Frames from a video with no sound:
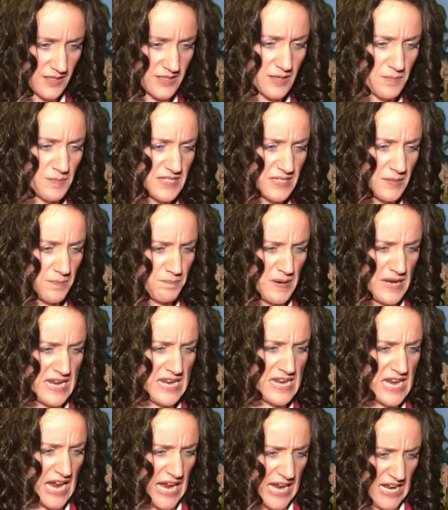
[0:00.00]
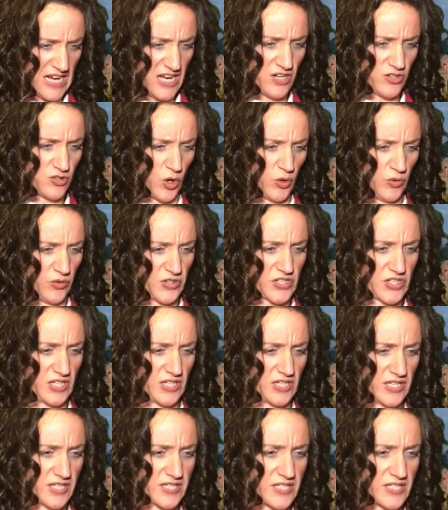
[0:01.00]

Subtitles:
Mr. B. Johnson.